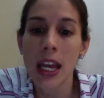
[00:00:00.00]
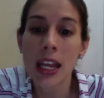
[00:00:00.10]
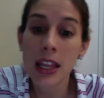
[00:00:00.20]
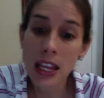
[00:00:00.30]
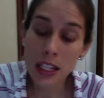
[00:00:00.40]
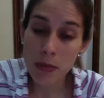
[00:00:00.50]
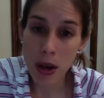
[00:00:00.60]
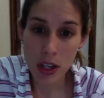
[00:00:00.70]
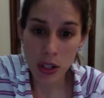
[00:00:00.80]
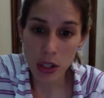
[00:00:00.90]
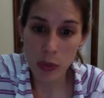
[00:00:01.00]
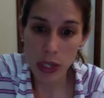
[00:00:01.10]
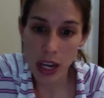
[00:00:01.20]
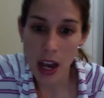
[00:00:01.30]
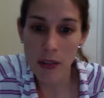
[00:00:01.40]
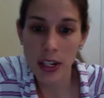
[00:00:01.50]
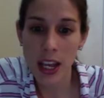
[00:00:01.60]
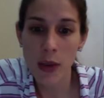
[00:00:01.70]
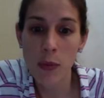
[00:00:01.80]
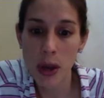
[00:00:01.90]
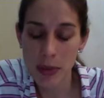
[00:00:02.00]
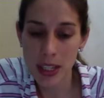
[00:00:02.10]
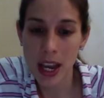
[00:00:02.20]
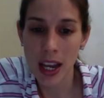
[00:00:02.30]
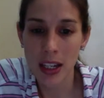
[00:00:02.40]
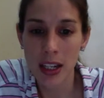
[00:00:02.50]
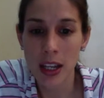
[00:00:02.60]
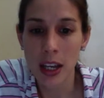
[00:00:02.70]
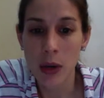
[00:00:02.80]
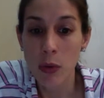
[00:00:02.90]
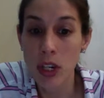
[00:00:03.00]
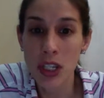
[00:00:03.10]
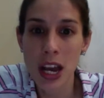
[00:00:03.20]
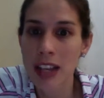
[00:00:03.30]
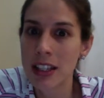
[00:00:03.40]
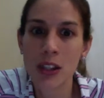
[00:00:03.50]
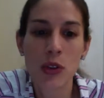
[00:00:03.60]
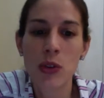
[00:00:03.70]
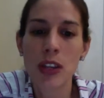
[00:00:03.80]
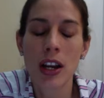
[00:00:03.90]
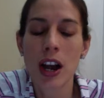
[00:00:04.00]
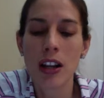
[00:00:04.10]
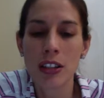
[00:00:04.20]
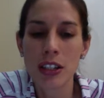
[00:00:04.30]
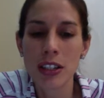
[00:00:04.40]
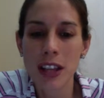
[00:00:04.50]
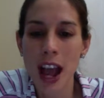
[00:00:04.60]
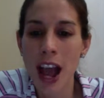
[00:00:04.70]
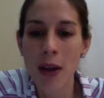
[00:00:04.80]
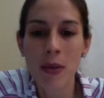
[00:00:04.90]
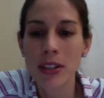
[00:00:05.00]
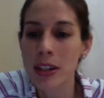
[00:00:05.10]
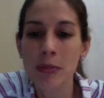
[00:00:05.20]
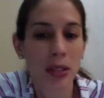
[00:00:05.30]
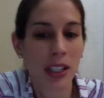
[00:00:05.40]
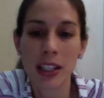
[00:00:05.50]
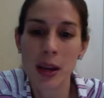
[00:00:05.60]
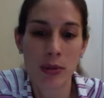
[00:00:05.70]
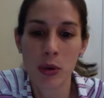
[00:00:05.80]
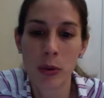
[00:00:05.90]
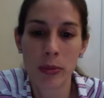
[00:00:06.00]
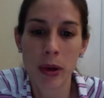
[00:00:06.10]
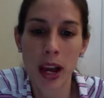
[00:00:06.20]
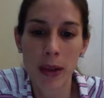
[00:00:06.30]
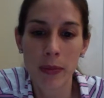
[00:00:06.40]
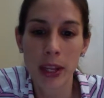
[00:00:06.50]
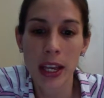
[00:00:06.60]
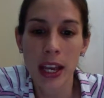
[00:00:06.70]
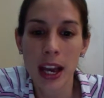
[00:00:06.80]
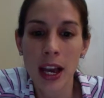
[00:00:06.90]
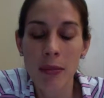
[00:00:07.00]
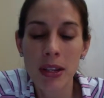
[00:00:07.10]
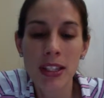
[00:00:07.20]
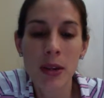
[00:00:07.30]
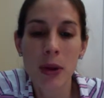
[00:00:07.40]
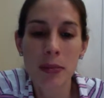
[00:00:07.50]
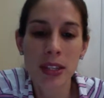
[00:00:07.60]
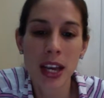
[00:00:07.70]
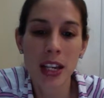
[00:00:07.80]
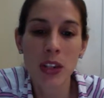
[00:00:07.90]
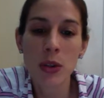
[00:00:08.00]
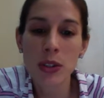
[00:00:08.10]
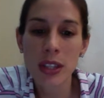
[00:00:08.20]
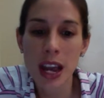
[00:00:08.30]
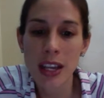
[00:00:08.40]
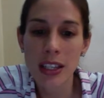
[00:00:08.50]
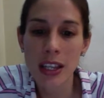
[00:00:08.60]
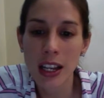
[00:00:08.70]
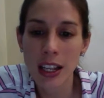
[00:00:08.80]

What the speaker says: In this module, we covered a website which, as a neuropsychologist, I was completely absorbed by. It's the website Neuroscience in the